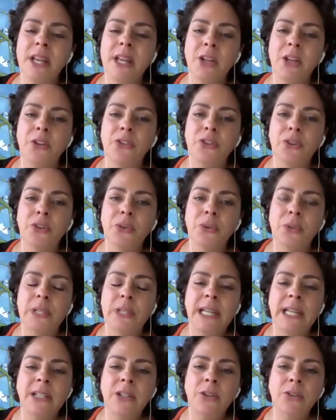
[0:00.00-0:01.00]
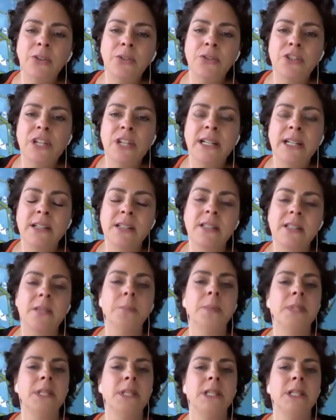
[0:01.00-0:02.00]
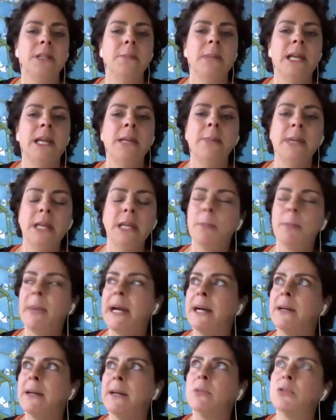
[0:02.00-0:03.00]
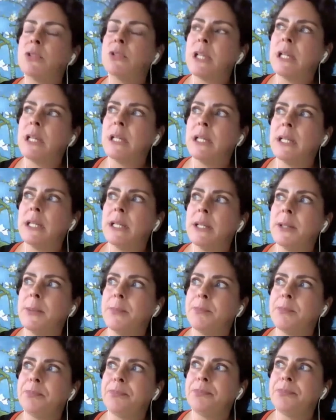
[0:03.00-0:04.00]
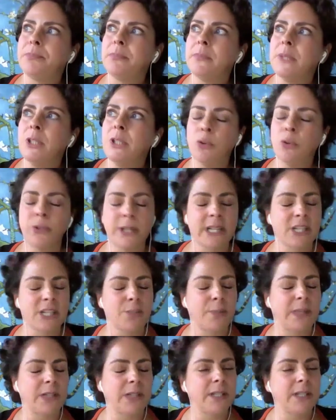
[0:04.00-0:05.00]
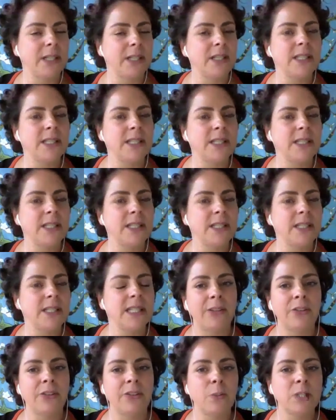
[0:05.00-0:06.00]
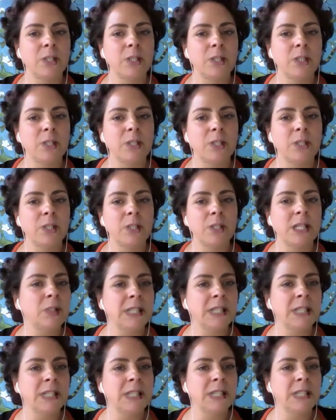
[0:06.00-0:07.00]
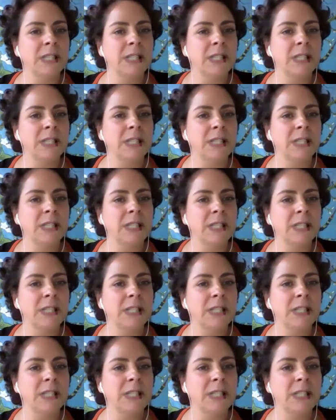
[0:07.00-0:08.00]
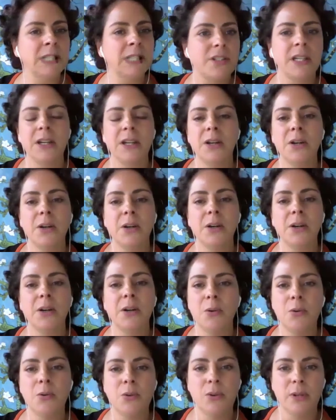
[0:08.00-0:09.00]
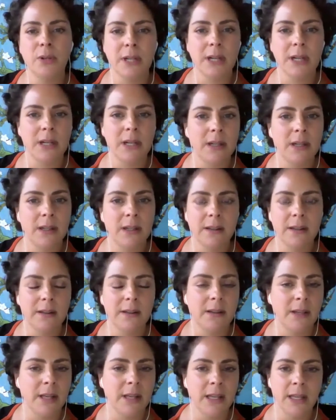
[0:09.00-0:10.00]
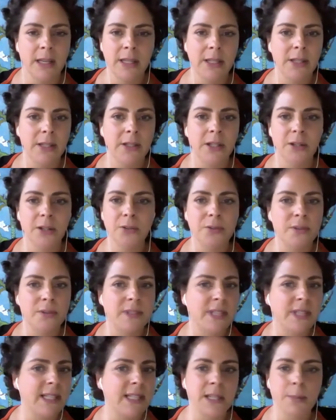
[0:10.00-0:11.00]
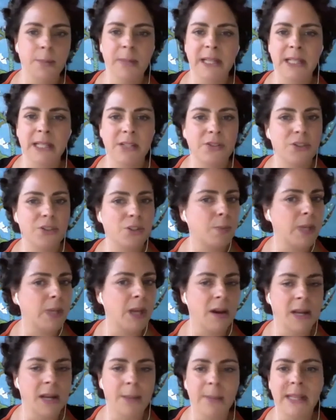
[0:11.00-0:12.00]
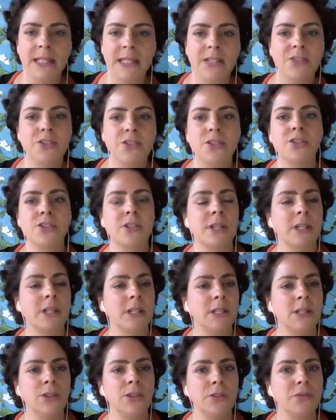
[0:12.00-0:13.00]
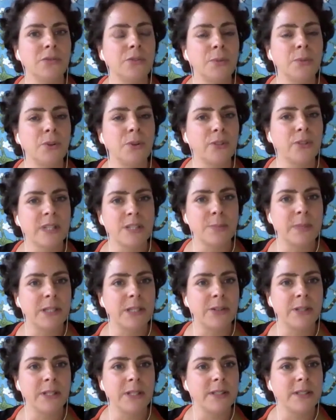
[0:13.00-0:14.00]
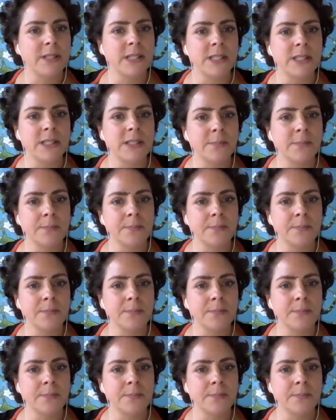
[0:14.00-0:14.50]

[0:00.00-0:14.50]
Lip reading: so can you share something maybe about your experience in the past? What kind of organizations or you know, data managers, BI managers learn from your experiences?